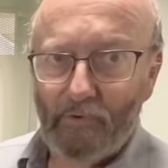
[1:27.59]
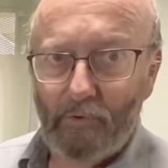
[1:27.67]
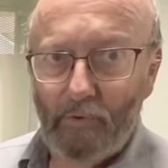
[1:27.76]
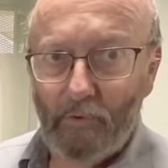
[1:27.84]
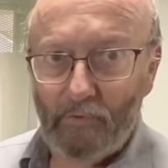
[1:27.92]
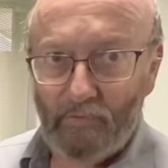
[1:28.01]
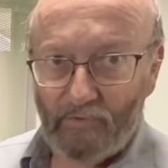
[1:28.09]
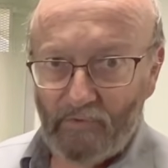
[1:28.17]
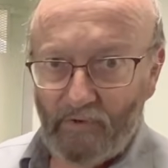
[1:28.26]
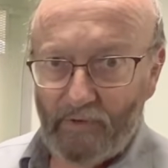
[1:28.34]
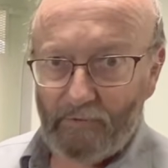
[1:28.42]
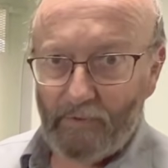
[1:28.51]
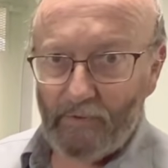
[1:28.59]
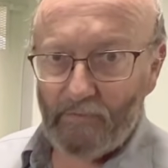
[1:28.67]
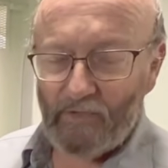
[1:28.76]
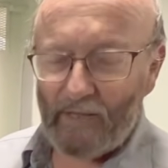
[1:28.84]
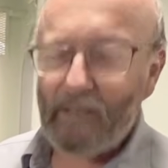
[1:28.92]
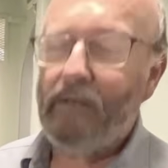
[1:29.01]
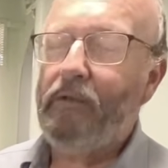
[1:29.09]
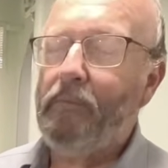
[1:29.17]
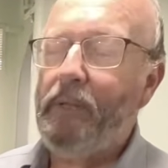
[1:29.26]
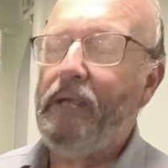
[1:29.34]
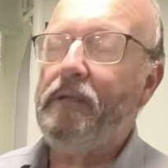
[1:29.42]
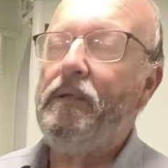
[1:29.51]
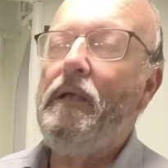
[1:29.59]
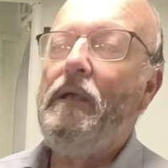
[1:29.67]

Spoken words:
who's the second in command,